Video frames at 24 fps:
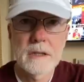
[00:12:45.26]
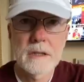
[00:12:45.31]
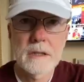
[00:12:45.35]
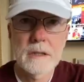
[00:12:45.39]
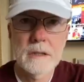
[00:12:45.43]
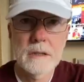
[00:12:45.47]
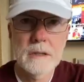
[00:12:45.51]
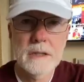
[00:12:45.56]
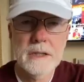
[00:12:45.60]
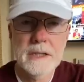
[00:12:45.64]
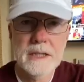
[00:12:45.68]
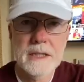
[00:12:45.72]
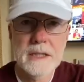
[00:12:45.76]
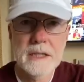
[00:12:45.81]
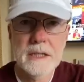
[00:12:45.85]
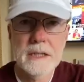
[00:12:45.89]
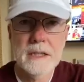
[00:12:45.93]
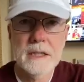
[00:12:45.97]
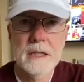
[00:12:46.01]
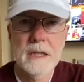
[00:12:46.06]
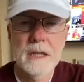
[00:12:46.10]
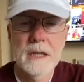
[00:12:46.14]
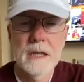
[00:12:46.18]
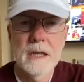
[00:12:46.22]

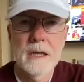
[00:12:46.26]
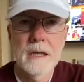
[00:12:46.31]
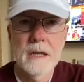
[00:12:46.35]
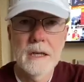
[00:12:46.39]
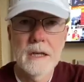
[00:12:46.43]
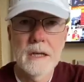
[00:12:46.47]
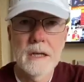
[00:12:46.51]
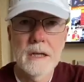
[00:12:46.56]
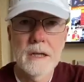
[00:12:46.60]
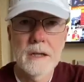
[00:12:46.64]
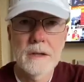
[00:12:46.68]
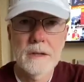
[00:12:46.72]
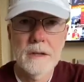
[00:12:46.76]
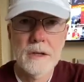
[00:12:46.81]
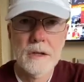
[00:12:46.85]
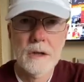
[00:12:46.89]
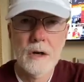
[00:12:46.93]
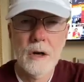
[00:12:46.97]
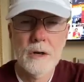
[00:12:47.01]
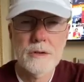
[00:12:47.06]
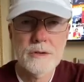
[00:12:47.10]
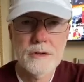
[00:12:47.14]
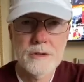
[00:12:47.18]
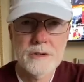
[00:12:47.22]
clean, the
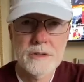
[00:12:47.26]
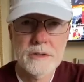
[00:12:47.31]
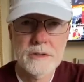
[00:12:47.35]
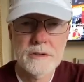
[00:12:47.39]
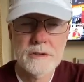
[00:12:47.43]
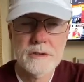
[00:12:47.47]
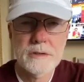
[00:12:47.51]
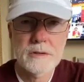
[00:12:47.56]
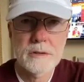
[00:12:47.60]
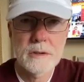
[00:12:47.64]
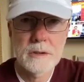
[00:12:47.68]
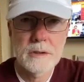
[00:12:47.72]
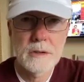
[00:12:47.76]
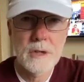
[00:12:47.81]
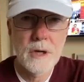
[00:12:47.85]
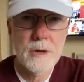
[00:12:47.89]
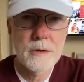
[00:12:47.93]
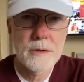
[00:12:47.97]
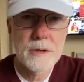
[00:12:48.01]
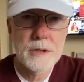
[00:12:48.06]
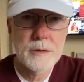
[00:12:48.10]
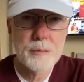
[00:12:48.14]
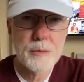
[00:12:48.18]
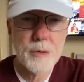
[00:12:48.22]
cartridge is
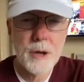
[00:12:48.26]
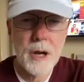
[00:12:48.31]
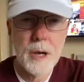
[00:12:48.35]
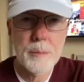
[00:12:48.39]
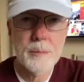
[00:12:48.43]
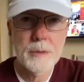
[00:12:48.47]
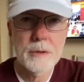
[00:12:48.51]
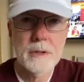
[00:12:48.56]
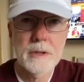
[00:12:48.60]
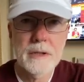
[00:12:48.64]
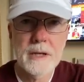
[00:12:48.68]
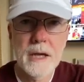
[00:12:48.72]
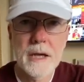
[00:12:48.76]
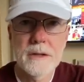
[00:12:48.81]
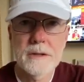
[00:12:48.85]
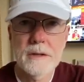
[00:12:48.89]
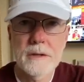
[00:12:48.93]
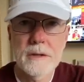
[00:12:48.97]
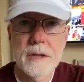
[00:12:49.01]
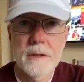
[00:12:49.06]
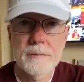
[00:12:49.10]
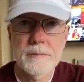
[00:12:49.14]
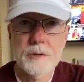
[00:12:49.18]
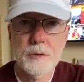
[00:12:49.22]
loaded properly, I
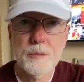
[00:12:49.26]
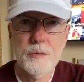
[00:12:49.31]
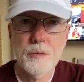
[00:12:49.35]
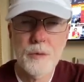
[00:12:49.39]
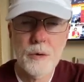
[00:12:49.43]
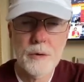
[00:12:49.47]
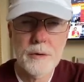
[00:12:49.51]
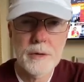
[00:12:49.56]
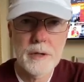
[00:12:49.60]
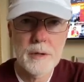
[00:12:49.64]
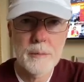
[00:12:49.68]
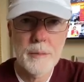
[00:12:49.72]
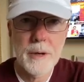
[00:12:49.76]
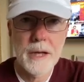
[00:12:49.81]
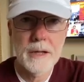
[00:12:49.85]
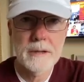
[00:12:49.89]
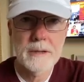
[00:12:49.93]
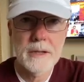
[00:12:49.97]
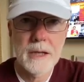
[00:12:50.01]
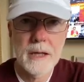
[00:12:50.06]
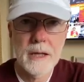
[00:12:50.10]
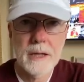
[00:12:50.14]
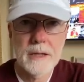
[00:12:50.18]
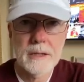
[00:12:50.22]
don't have to worry
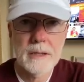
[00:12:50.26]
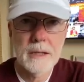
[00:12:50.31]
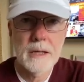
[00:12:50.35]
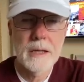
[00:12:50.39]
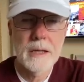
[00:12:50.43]
about that,